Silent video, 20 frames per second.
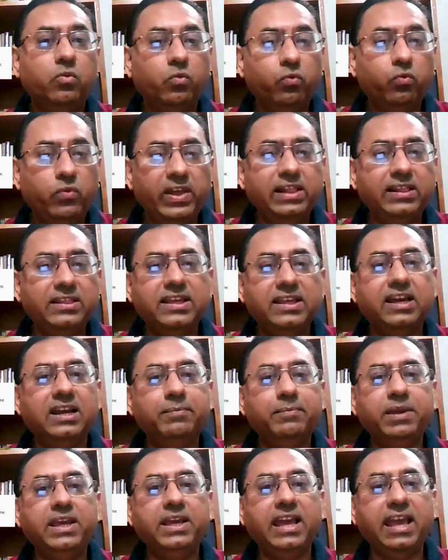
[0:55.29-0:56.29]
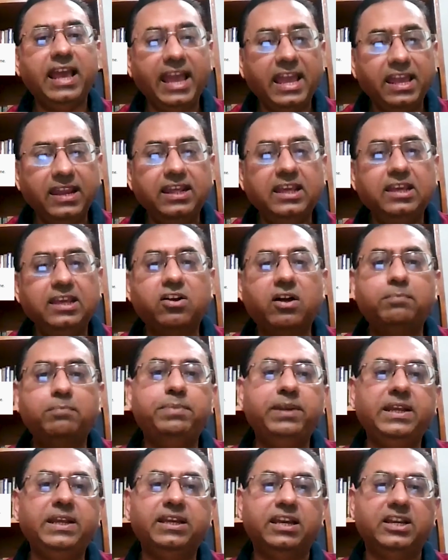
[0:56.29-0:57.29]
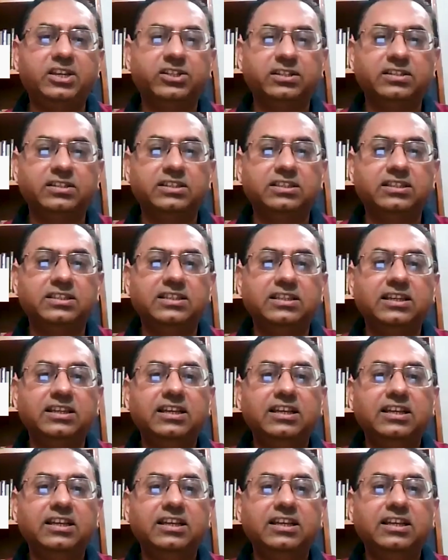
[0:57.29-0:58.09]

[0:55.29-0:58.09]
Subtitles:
will there be any complications